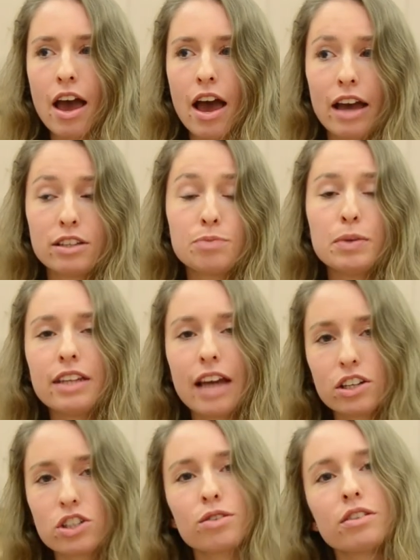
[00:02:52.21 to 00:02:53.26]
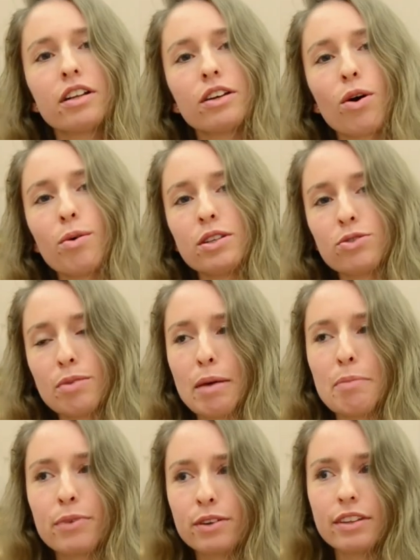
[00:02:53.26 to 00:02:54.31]
and be natural and always
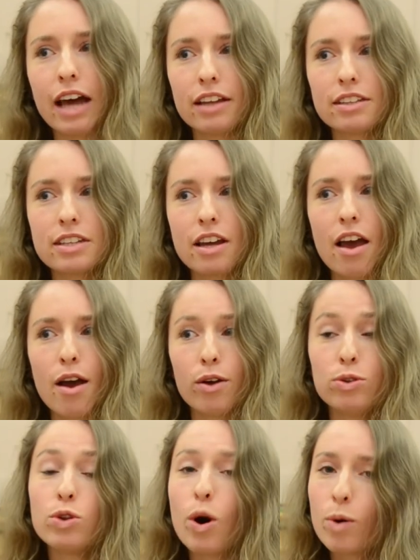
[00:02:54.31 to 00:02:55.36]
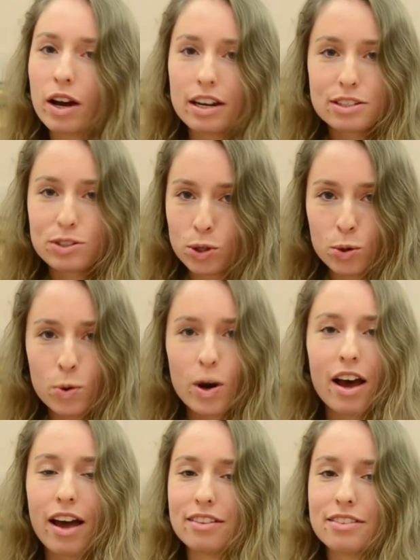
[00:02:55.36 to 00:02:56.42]
remember that no one is you
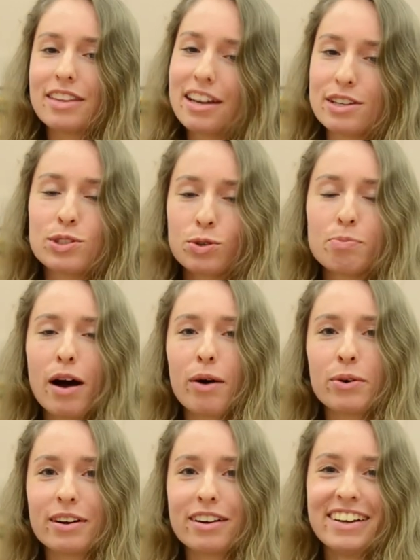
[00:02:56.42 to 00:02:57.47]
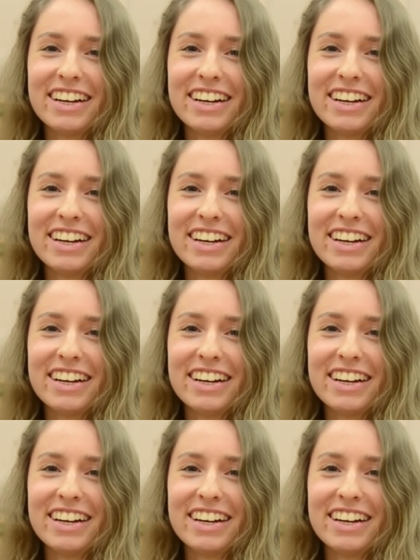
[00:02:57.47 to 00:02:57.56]
and that is your power.